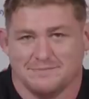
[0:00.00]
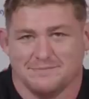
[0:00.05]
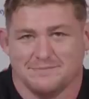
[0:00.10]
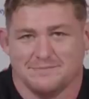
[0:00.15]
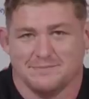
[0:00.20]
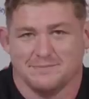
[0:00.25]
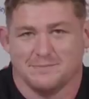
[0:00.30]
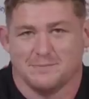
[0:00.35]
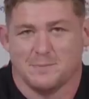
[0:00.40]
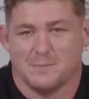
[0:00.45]

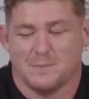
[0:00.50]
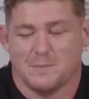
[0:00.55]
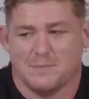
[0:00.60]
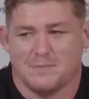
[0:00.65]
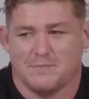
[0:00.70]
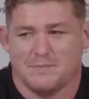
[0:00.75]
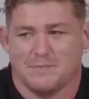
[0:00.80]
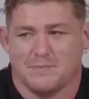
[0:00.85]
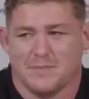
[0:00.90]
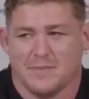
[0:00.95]

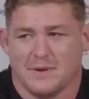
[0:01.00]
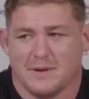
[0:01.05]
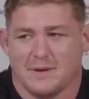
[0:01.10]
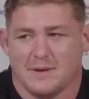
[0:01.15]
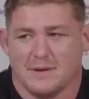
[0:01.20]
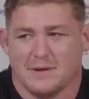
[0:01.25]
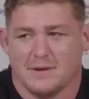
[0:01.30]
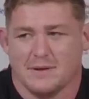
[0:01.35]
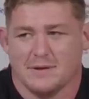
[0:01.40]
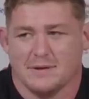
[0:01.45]

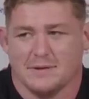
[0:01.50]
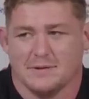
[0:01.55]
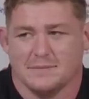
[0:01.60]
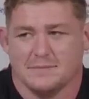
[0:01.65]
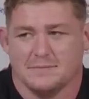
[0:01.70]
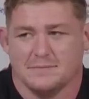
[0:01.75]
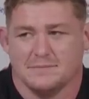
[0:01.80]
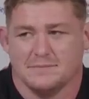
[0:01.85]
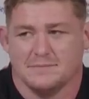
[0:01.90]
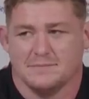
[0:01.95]

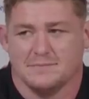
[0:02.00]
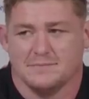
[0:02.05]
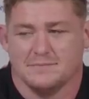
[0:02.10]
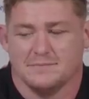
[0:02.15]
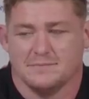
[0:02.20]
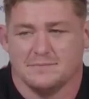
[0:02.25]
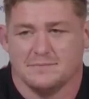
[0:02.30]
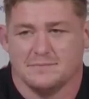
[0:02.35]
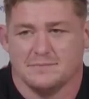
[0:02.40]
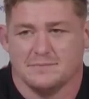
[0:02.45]

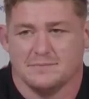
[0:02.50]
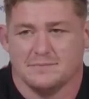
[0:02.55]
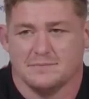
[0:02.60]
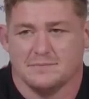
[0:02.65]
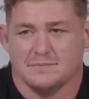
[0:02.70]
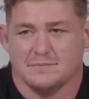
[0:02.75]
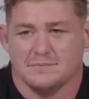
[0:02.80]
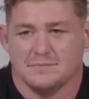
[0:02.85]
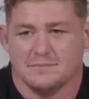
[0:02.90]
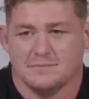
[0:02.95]

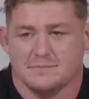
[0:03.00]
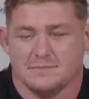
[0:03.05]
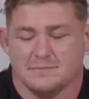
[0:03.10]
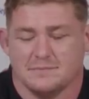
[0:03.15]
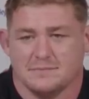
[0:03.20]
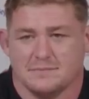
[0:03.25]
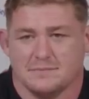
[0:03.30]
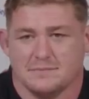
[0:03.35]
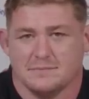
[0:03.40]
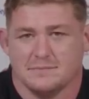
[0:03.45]

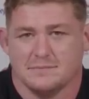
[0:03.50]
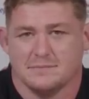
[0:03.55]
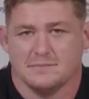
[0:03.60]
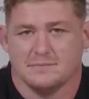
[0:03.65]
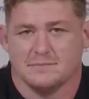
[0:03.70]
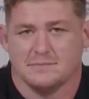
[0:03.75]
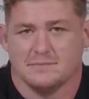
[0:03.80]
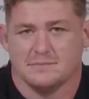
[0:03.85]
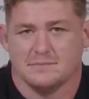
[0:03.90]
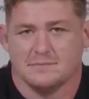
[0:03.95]

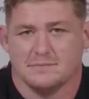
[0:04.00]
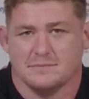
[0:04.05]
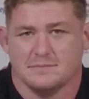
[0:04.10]
Nobody speaks.